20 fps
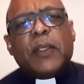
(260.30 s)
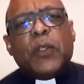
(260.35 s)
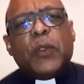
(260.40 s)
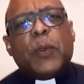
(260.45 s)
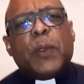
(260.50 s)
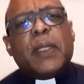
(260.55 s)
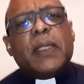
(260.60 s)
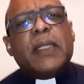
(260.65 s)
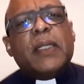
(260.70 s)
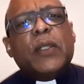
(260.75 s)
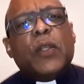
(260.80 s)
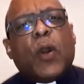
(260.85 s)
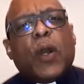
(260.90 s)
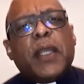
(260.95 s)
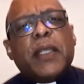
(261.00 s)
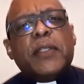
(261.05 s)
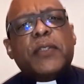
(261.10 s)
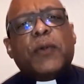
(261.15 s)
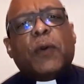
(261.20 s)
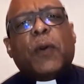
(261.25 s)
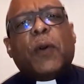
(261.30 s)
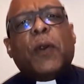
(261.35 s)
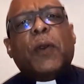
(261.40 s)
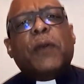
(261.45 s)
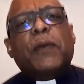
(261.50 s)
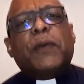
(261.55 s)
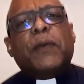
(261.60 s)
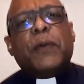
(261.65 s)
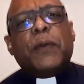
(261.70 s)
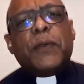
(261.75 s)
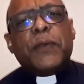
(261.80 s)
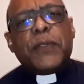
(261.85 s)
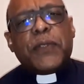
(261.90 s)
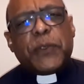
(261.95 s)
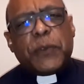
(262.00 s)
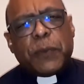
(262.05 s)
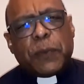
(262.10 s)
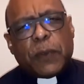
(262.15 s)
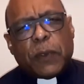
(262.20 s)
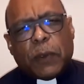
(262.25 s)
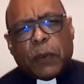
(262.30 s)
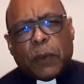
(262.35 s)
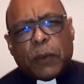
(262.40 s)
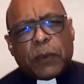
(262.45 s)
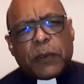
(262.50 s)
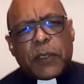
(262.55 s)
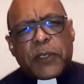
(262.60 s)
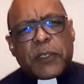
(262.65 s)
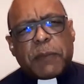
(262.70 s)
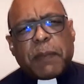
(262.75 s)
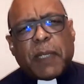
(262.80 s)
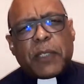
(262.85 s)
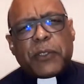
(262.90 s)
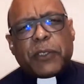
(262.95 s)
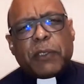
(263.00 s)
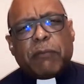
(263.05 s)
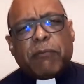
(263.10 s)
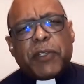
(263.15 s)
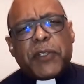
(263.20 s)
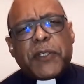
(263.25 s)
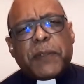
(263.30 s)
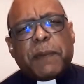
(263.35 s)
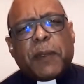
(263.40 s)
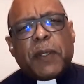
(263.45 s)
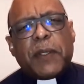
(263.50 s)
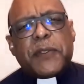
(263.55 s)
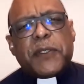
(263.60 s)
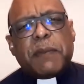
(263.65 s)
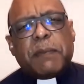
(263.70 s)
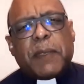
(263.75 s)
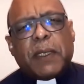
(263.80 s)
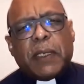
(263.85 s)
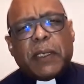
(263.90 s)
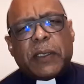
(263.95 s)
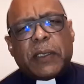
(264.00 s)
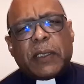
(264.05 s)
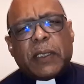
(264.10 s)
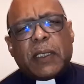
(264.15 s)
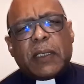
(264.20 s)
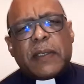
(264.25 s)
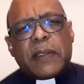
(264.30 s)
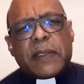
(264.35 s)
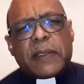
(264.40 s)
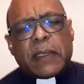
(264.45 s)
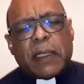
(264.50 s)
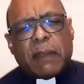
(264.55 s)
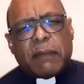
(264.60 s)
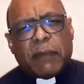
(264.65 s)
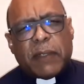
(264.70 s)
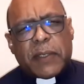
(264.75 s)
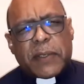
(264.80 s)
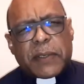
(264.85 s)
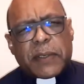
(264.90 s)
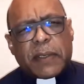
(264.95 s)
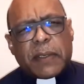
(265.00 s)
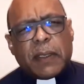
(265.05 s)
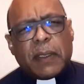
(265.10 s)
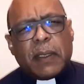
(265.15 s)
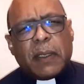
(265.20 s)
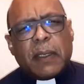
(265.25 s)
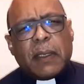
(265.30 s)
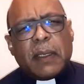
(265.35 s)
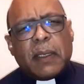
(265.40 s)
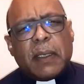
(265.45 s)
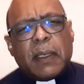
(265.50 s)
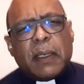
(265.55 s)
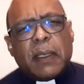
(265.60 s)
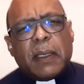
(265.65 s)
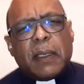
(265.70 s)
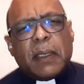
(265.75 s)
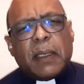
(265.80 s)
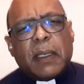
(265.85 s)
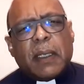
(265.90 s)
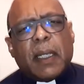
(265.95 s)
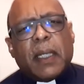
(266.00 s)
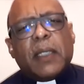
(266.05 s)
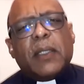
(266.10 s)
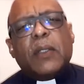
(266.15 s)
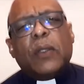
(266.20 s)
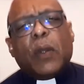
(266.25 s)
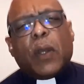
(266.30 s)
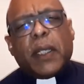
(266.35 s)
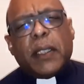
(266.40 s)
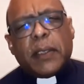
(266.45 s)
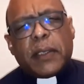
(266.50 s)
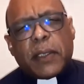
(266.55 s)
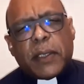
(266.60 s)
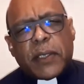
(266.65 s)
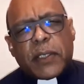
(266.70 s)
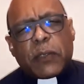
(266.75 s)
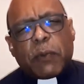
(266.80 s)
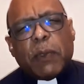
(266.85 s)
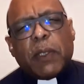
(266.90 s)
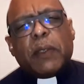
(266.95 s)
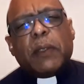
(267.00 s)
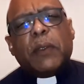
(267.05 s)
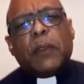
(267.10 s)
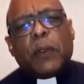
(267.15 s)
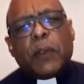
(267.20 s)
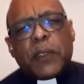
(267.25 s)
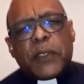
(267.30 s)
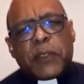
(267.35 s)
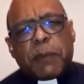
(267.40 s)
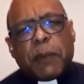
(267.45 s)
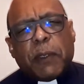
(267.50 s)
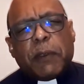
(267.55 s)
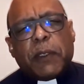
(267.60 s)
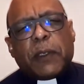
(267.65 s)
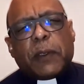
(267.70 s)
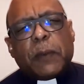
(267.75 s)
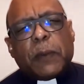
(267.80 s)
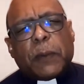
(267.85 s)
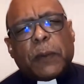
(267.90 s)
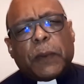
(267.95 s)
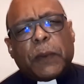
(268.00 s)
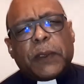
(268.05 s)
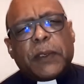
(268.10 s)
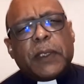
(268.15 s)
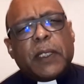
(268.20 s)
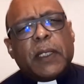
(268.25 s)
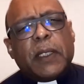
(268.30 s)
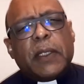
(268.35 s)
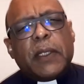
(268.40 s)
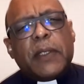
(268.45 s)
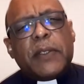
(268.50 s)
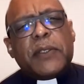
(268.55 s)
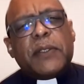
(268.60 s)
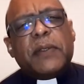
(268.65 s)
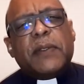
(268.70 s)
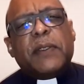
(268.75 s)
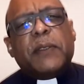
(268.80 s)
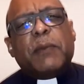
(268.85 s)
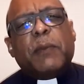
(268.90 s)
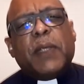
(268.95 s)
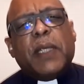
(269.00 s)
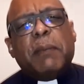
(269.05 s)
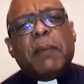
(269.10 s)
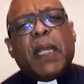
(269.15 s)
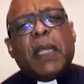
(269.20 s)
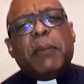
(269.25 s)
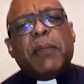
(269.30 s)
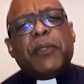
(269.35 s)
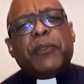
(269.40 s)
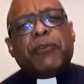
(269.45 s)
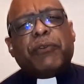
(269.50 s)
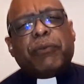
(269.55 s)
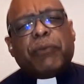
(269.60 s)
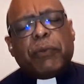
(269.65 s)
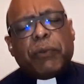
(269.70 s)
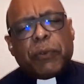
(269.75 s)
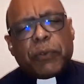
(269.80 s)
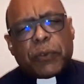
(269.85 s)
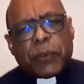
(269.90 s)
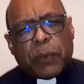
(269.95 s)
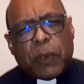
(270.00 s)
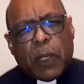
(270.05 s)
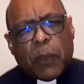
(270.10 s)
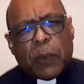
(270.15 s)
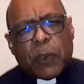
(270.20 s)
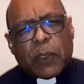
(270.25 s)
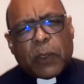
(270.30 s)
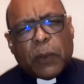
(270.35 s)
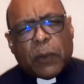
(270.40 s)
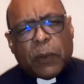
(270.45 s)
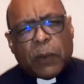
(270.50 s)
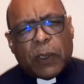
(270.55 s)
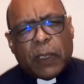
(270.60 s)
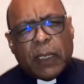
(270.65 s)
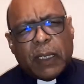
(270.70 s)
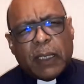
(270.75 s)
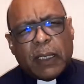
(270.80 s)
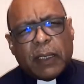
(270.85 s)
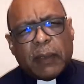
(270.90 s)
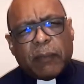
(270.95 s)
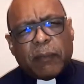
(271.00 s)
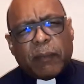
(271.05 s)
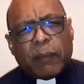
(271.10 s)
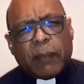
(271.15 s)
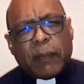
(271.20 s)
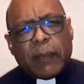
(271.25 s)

You anoint all those you call to special responsibility and service. Anoint us with your Spirit, Lord, so that we may be true to our calling.